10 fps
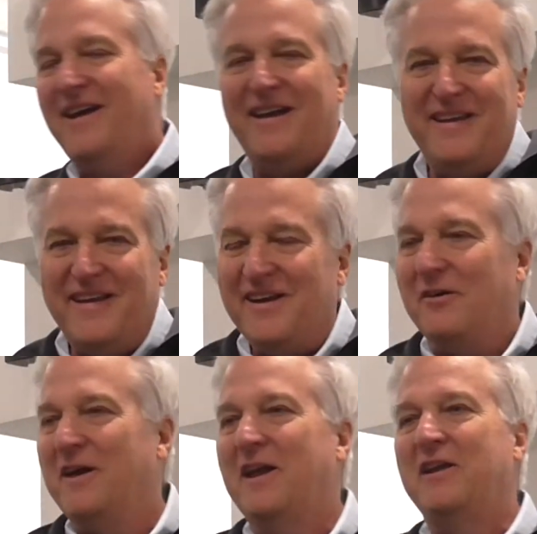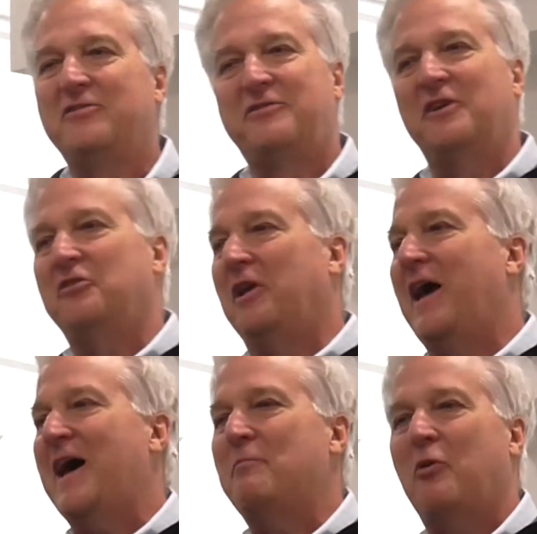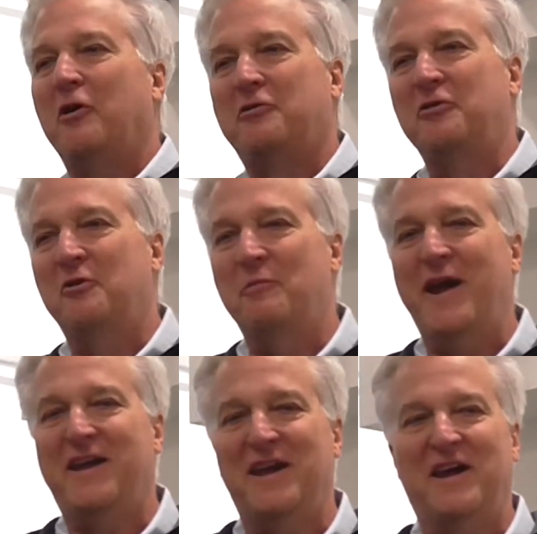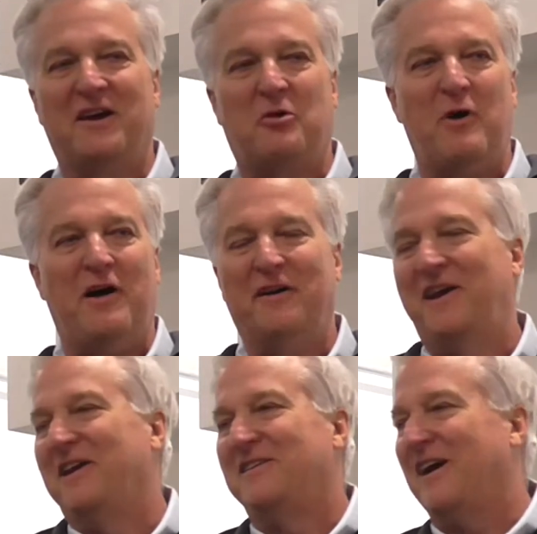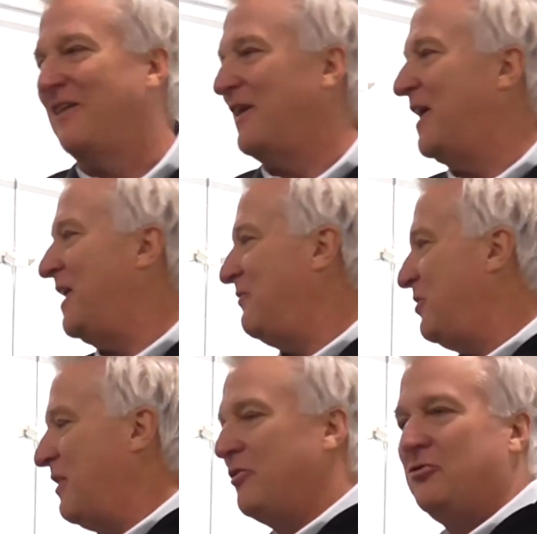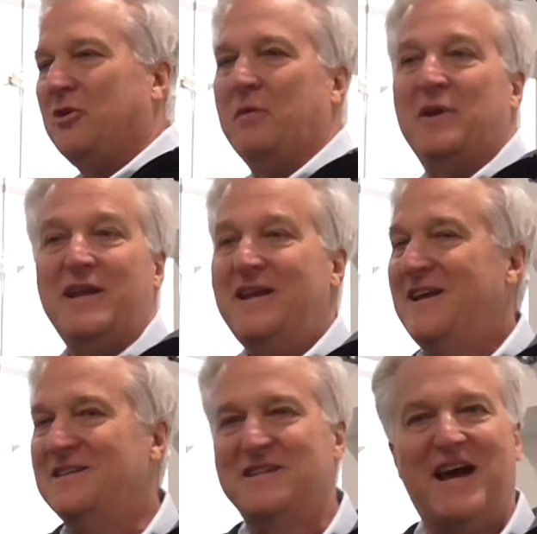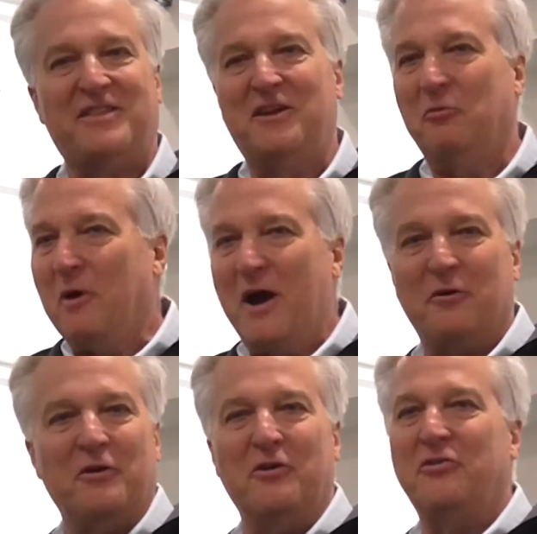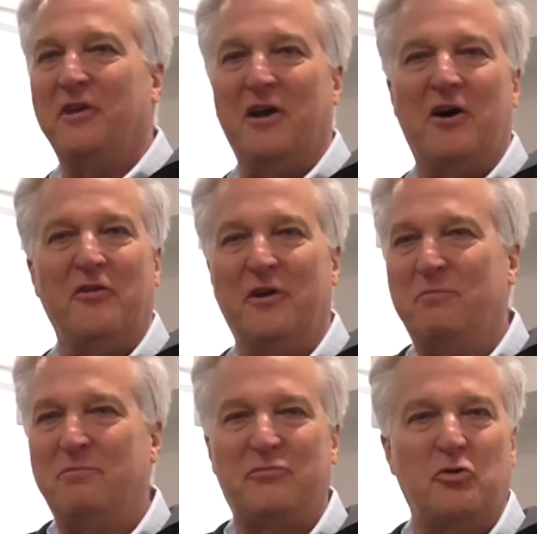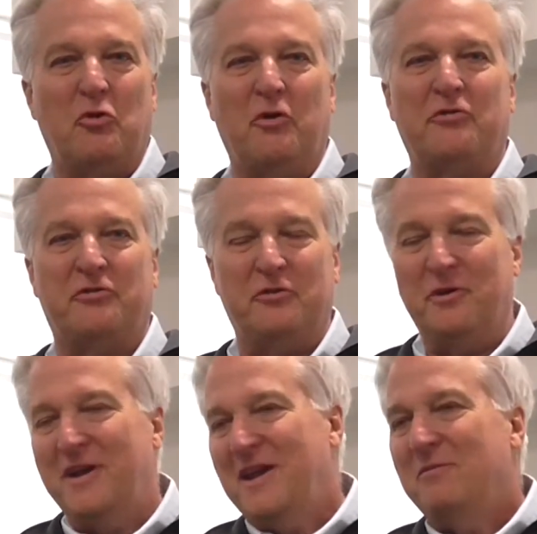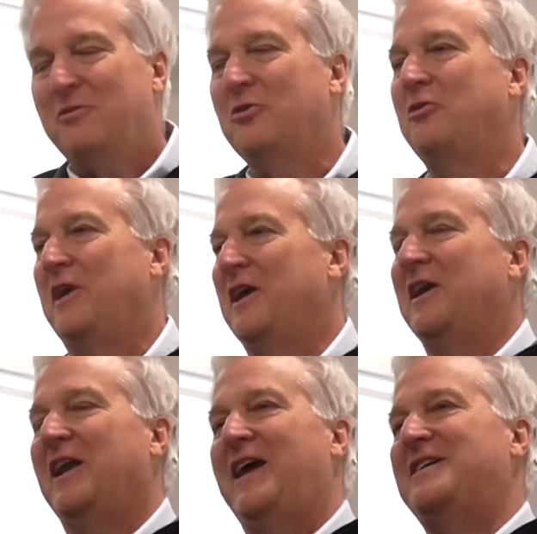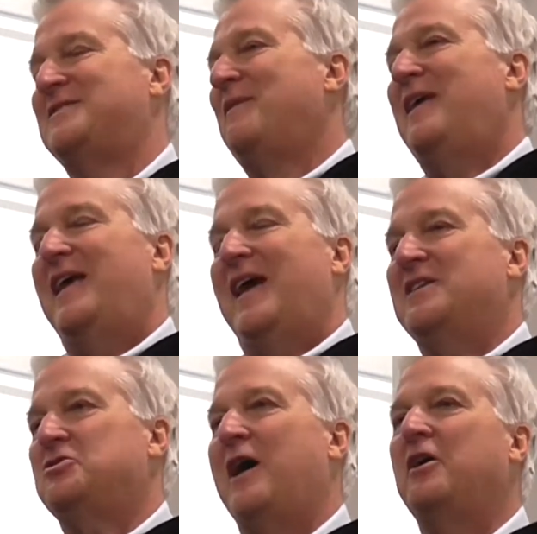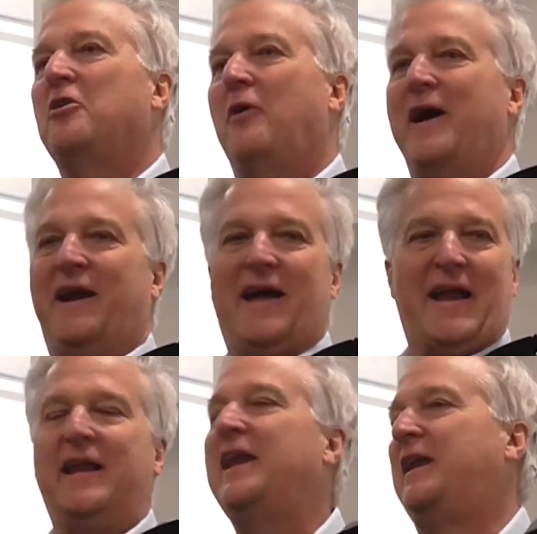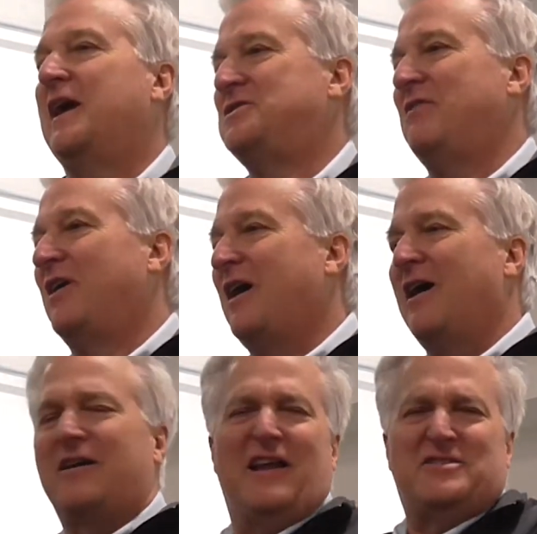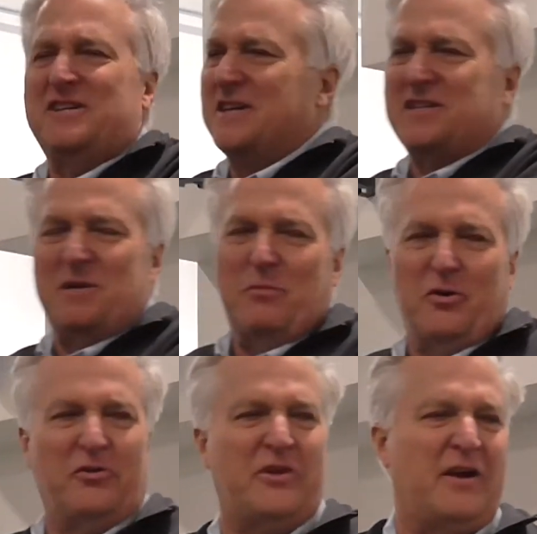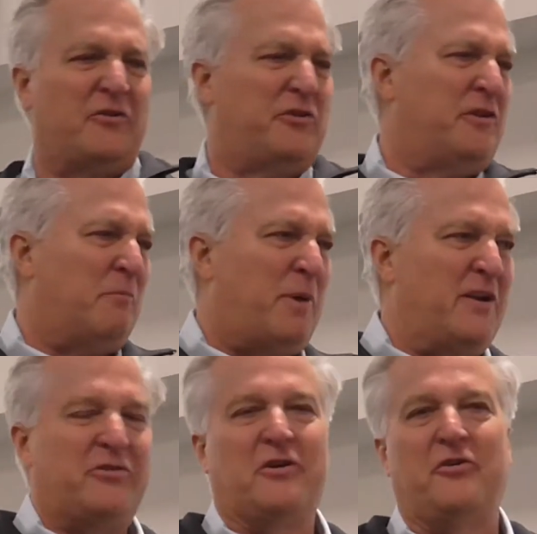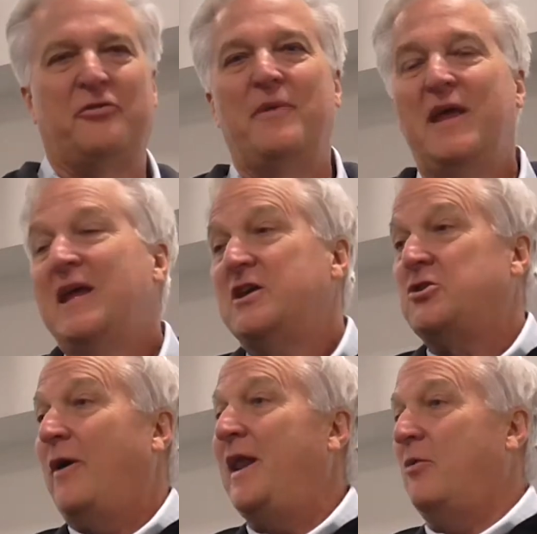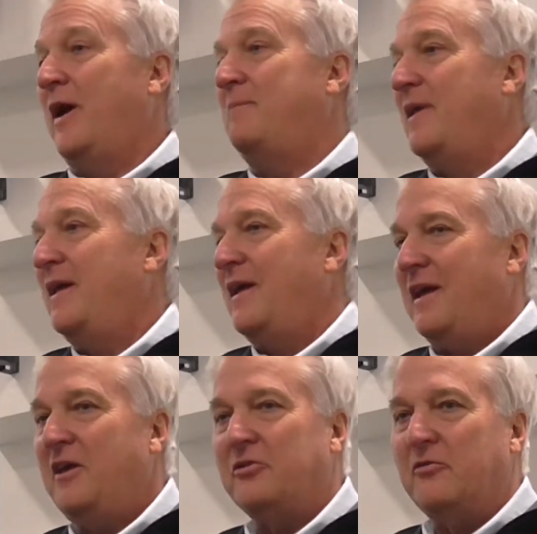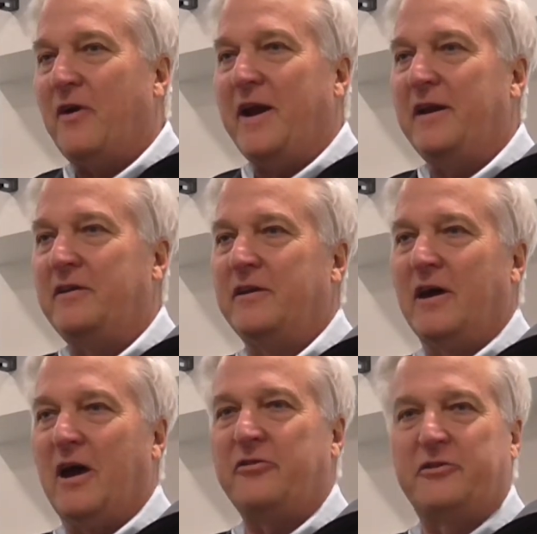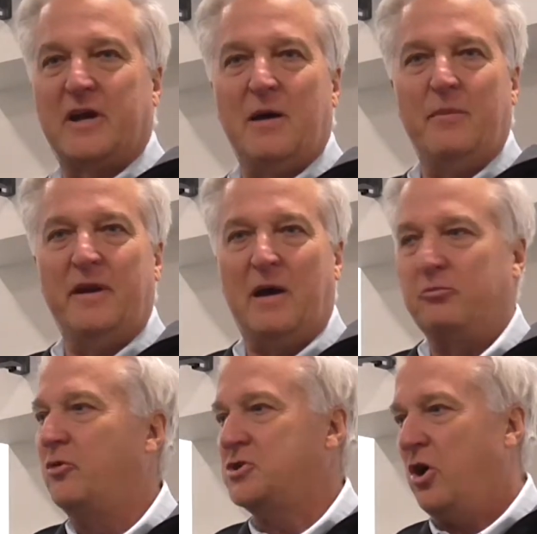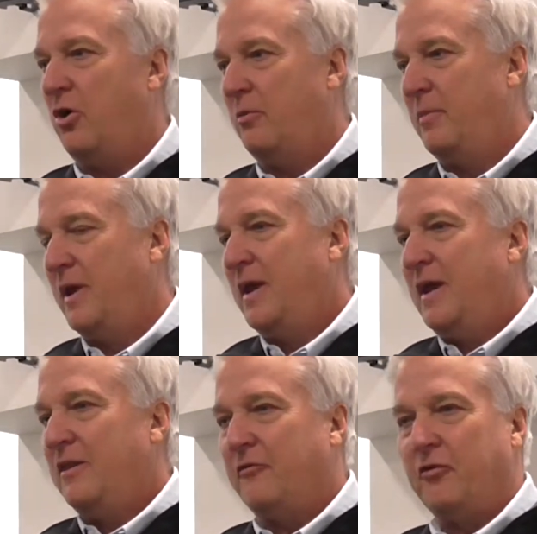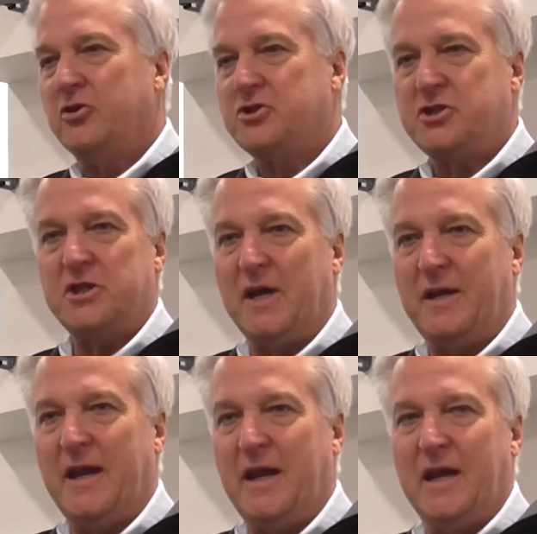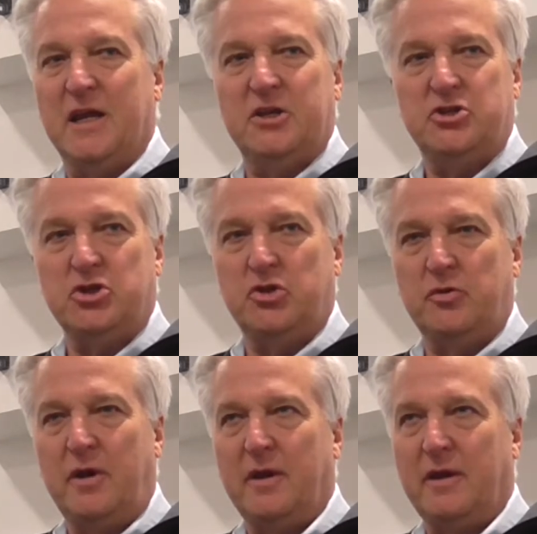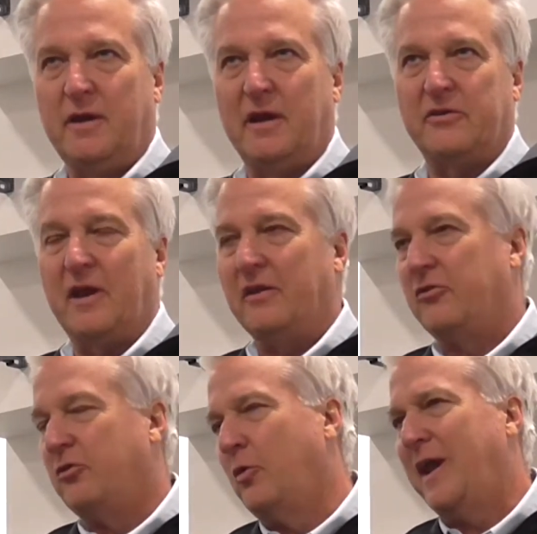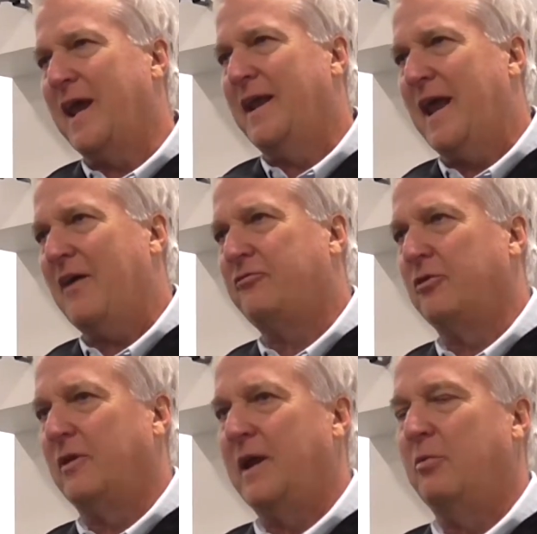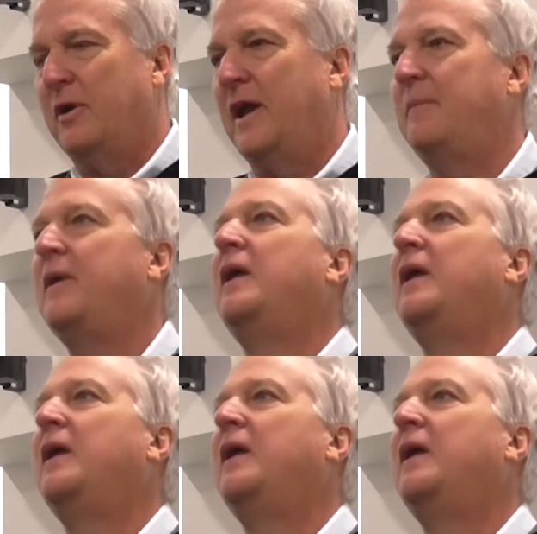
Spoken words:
And there's a lot more to making a quality guitar than any of you ever dreamed. He's got the routers and all the tools to do the inlays. And so I could go on and on. And he does have a car collection. He's got some motorcycles and some bicycles. So anyway, he's invited us to come up to his home the first Sunday in June. That's the weekend after Labor Day.